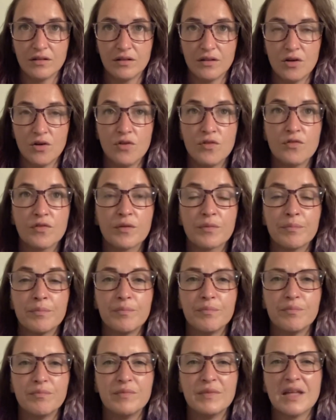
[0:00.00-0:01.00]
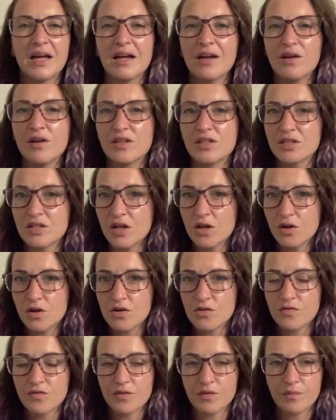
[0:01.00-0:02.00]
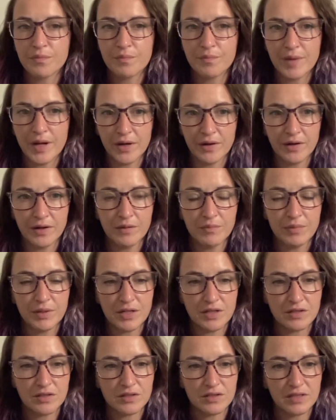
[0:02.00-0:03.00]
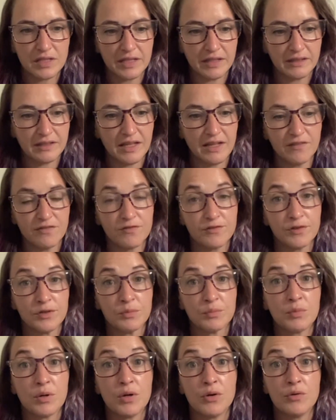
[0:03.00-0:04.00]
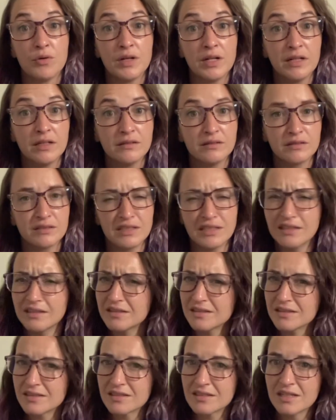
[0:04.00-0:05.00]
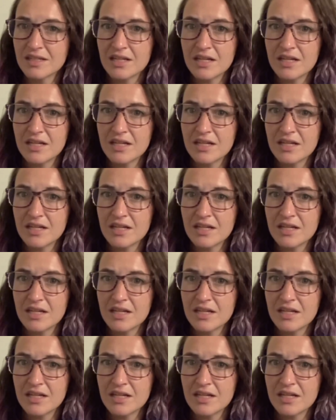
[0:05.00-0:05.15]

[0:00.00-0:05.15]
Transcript: overbearing, but it's like that foreboding sense